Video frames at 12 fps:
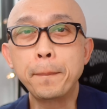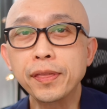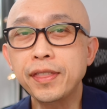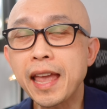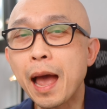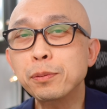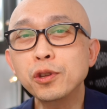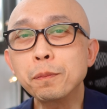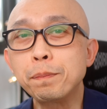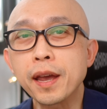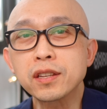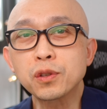But the
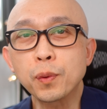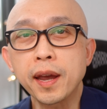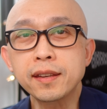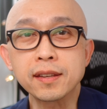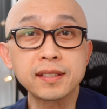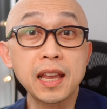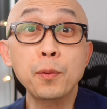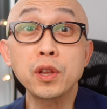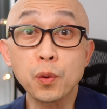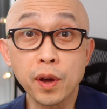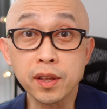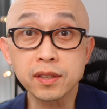absolute best way to say what
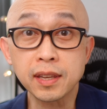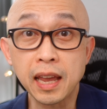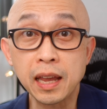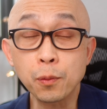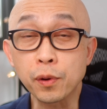you want to say